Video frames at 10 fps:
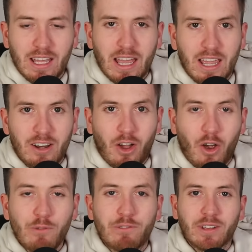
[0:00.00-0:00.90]
and
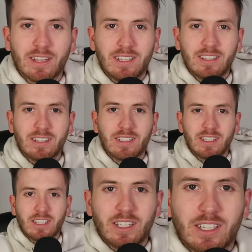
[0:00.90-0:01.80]
hopefully
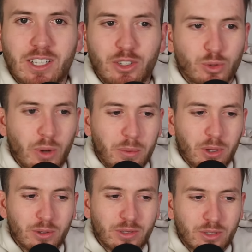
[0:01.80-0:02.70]

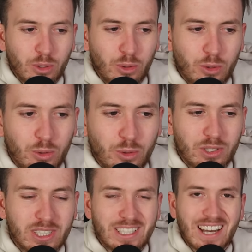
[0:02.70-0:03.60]
contribute to
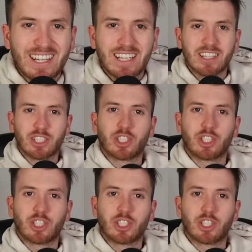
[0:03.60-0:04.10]
steadying the